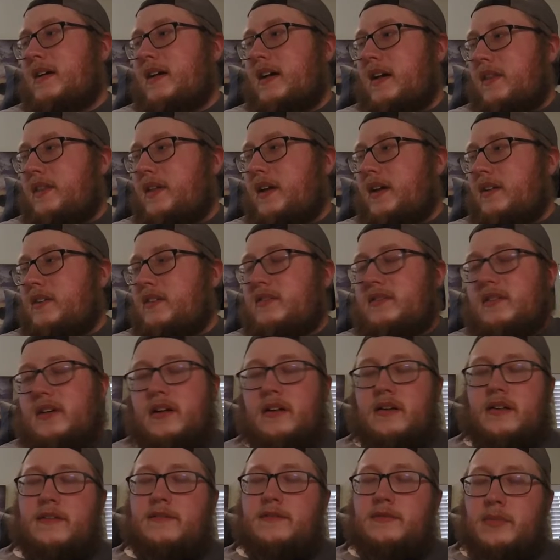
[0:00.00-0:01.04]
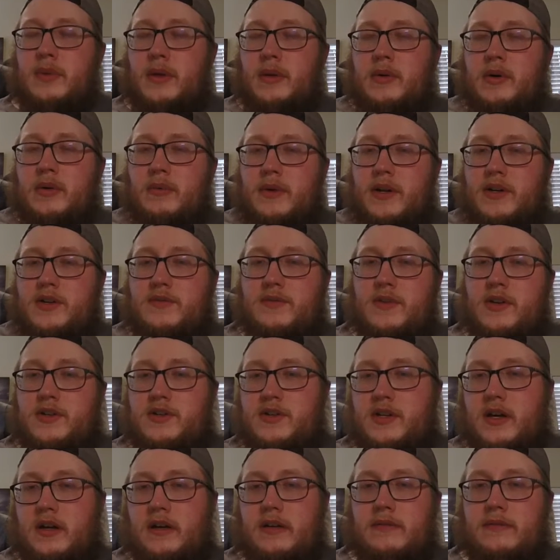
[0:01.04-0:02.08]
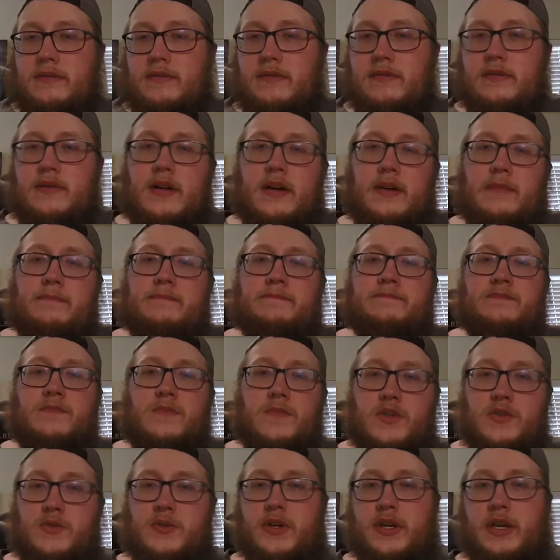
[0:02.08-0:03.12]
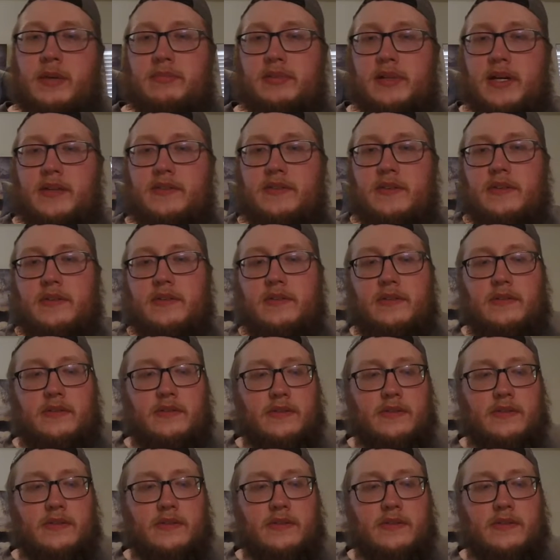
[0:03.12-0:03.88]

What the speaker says: I think it's stout enough to be able to wrench fish out of the tricky places.